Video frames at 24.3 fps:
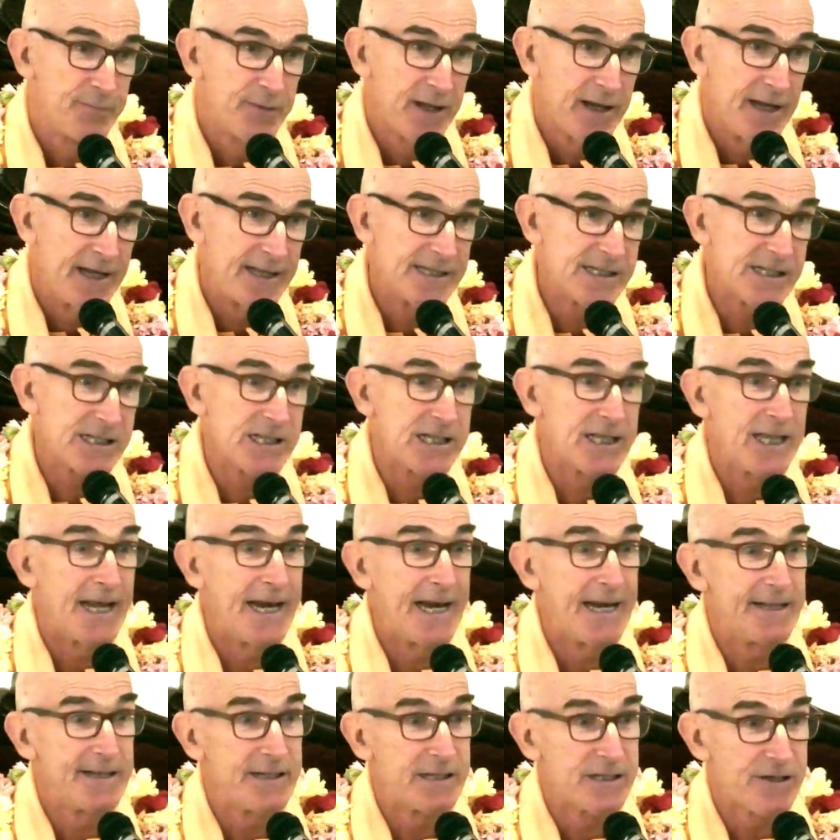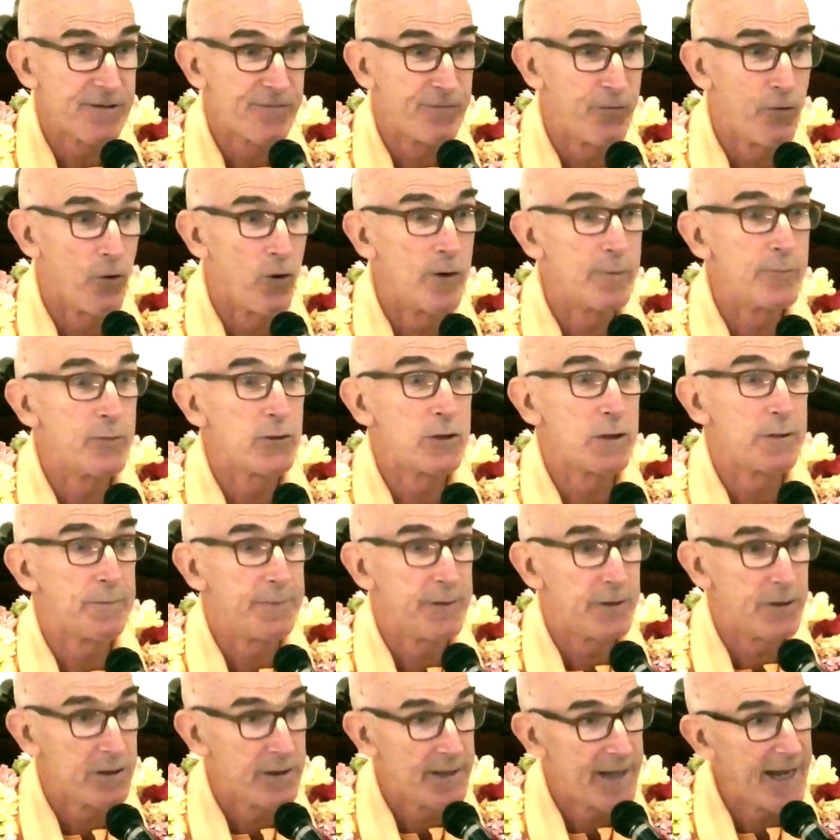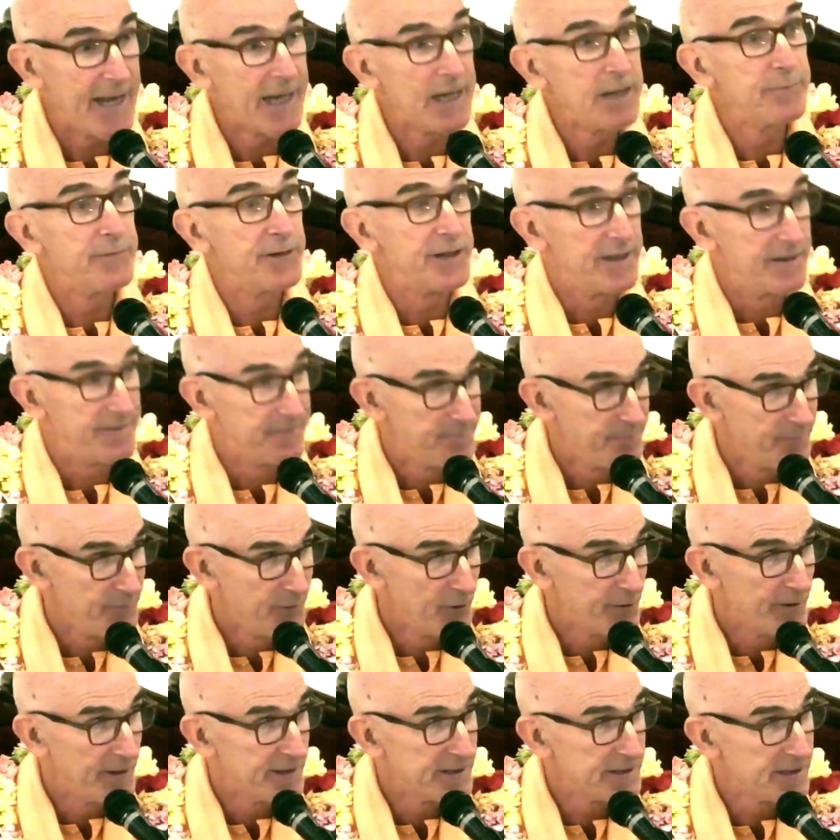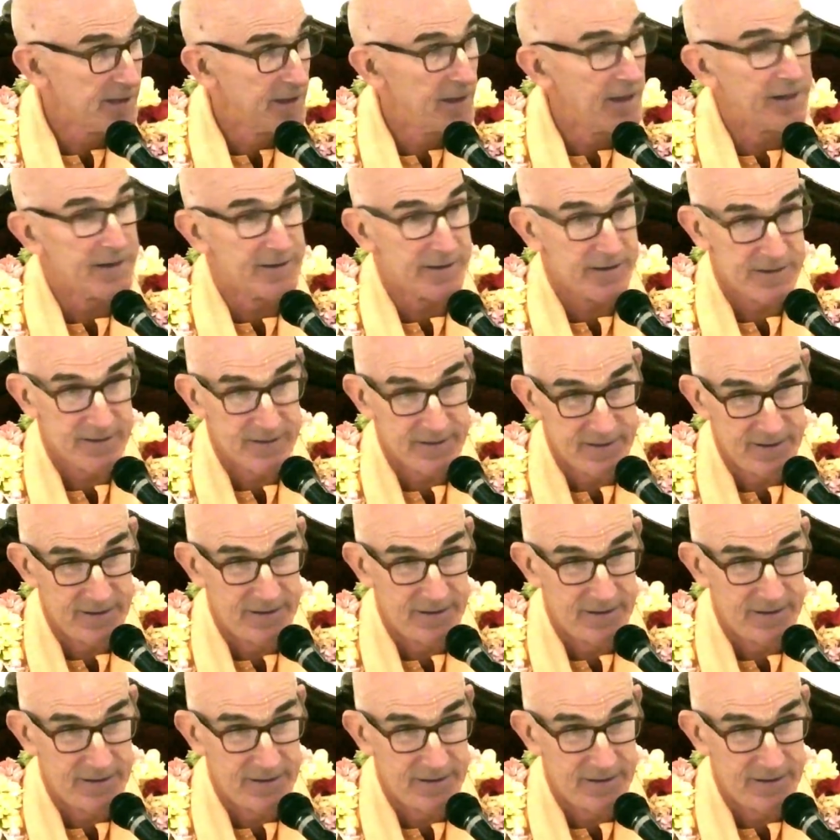and slay this formidable enemy known as lust,